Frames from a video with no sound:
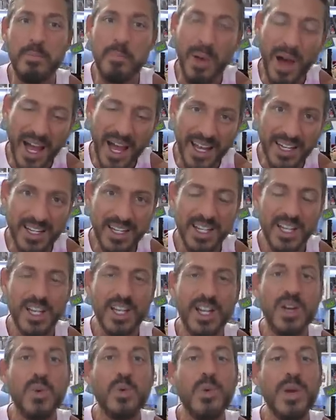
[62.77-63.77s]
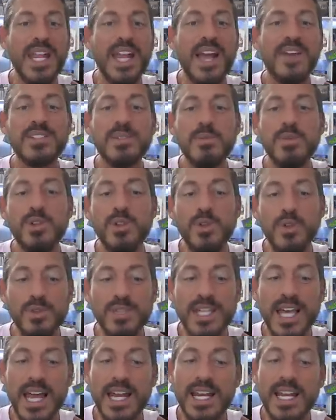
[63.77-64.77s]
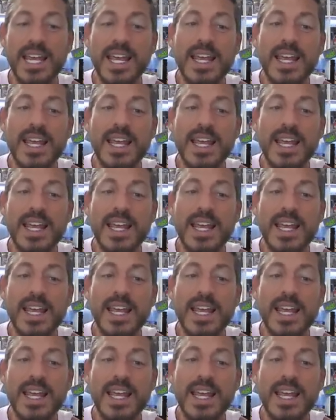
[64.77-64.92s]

But we have some news that